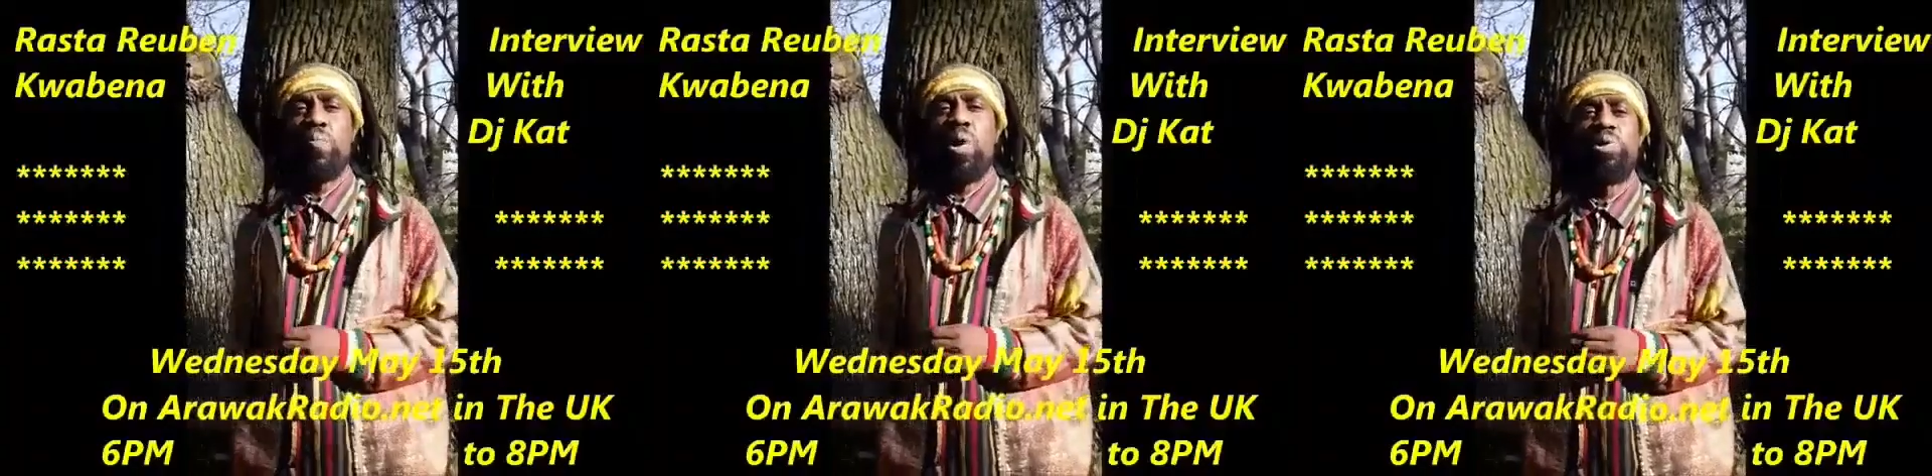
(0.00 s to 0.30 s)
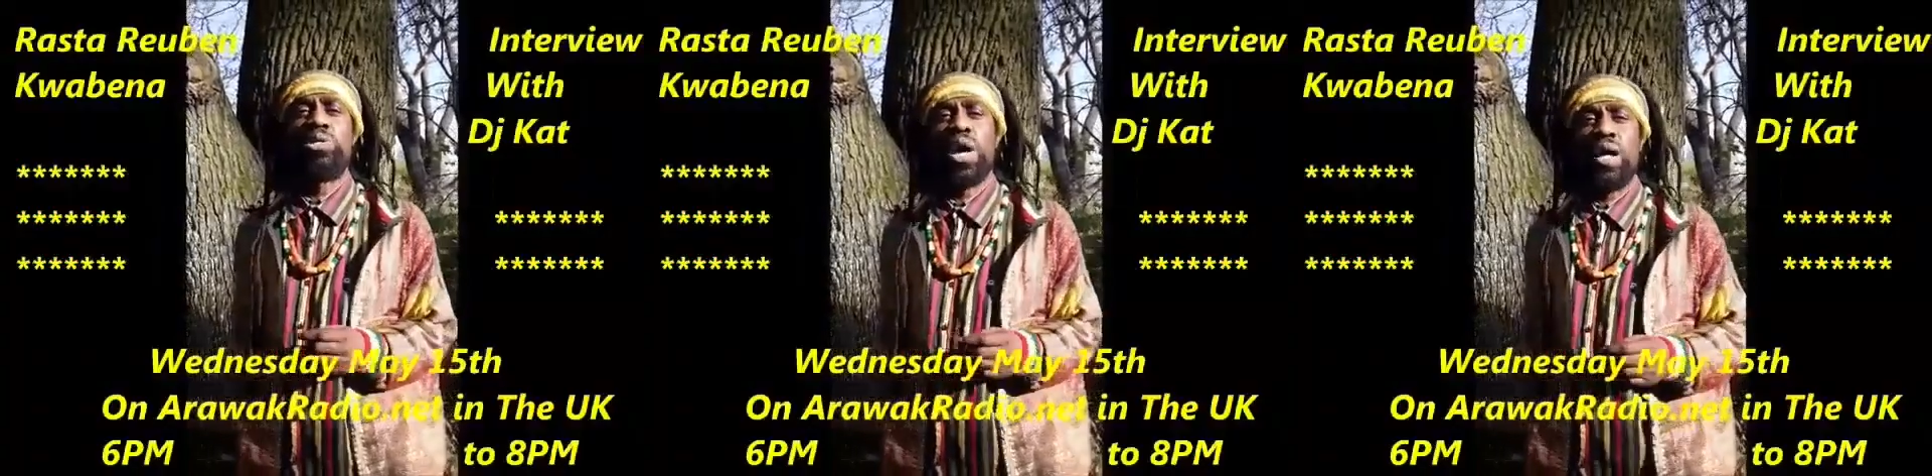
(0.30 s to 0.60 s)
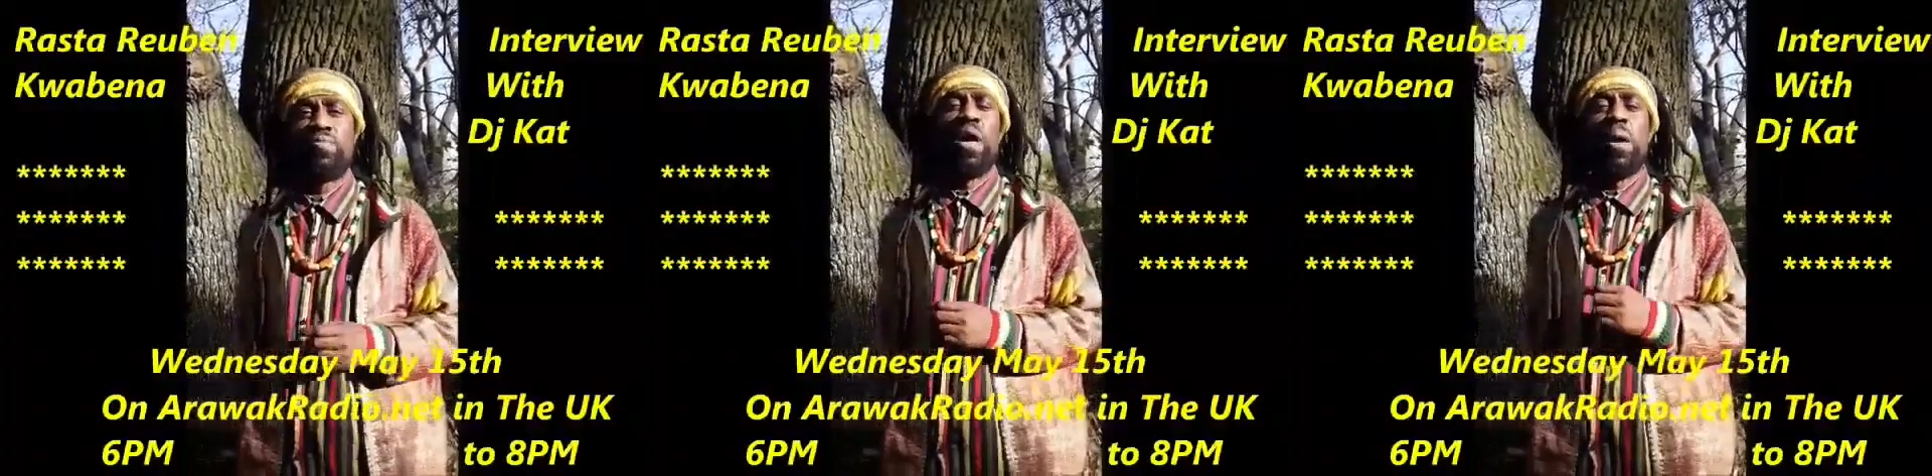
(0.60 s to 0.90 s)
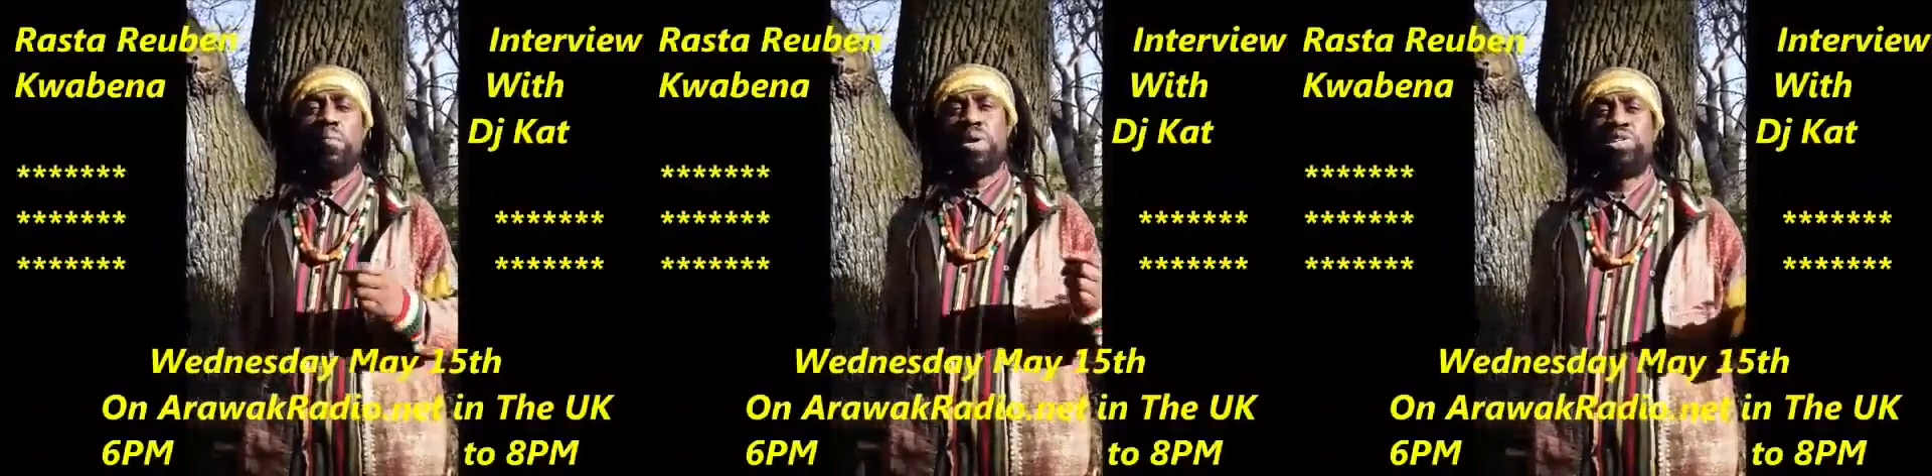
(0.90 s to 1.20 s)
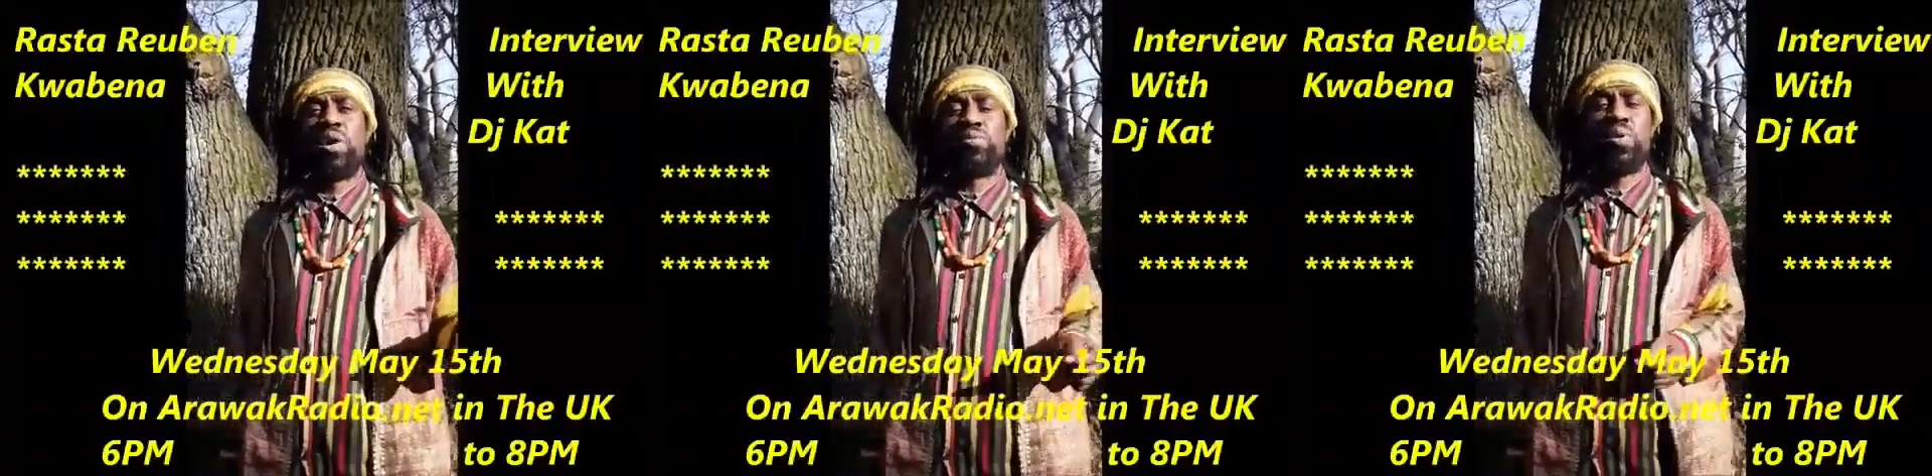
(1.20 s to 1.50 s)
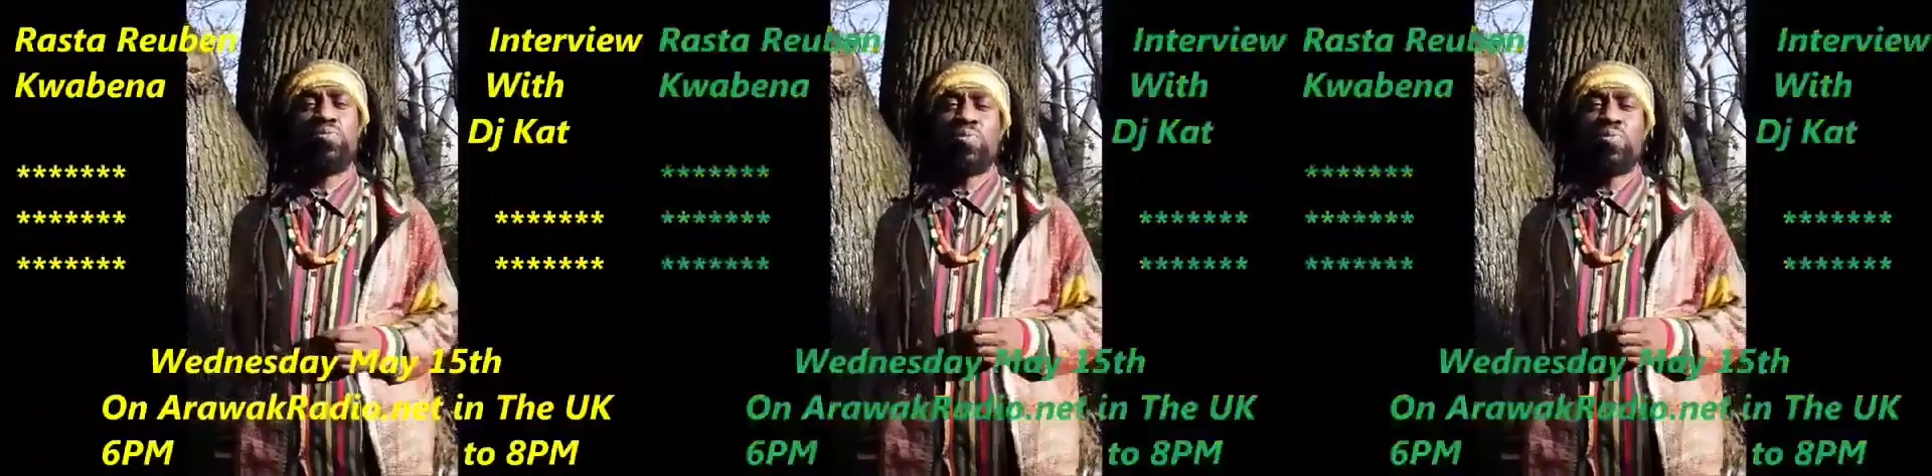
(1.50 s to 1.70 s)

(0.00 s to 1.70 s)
Promotions. Big shout